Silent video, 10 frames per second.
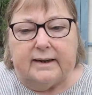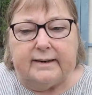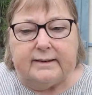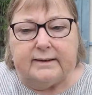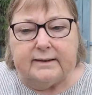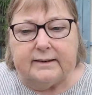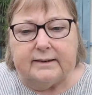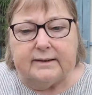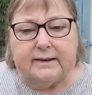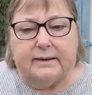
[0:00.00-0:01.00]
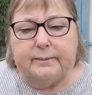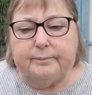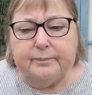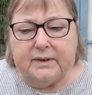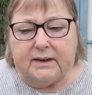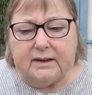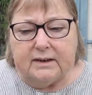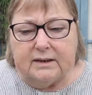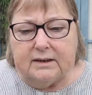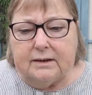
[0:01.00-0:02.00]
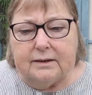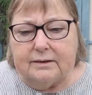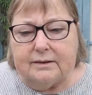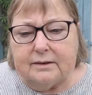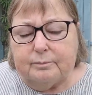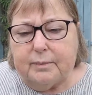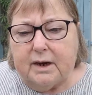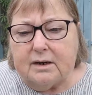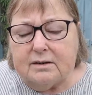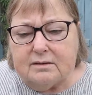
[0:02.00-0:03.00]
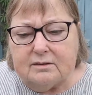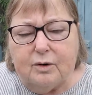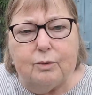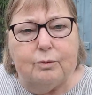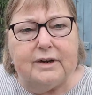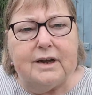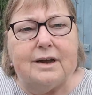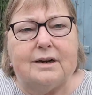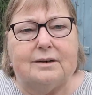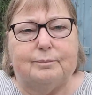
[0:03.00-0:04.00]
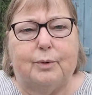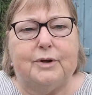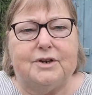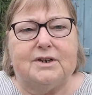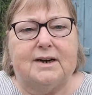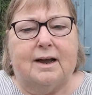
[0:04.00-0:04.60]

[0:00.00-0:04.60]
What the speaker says: And the person calling in pointed